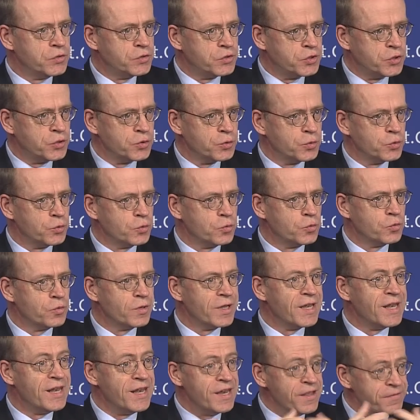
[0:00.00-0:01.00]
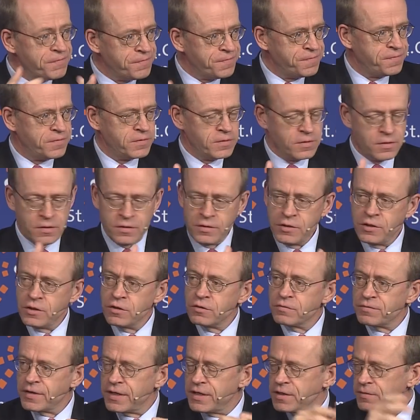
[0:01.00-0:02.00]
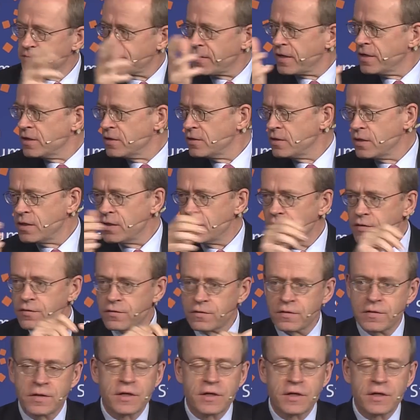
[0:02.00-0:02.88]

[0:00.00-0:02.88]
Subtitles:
to live the innovative ideas,